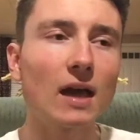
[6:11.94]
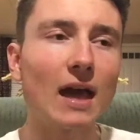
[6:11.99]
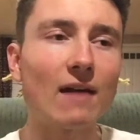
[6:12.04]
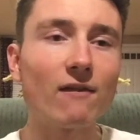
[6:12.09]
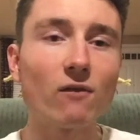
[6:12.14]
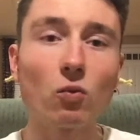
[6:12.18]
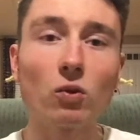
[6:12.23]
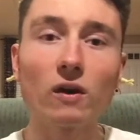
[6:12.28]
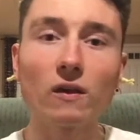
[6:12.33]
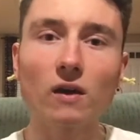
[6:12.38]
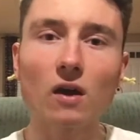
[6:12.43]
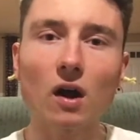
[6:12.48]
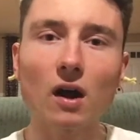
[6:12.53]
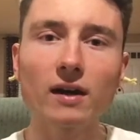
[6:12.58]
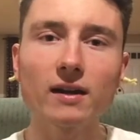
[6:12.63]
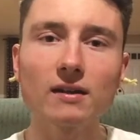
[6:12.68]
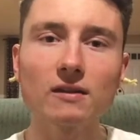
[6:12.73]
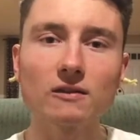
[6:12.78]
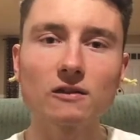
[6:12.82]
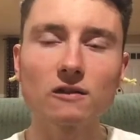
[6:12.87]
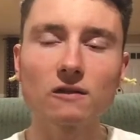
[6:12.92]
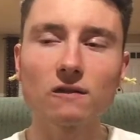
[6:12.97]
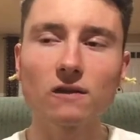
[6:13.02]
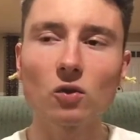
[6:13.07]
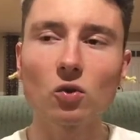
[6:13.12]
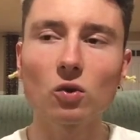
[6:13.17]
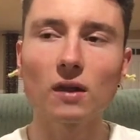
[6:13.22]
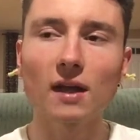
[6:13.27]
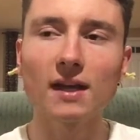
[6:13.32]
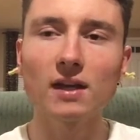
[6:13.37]
everyone in the audience
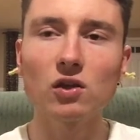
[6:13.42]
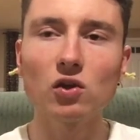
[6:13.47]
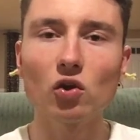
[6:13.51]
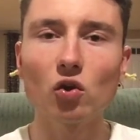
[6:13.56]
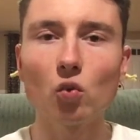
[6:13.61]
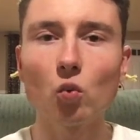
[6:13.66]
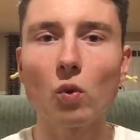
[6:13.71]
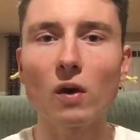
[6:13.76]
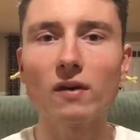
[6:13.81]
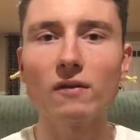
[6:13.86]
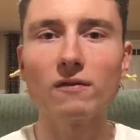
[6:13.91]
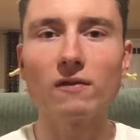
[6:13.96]
feel like you're one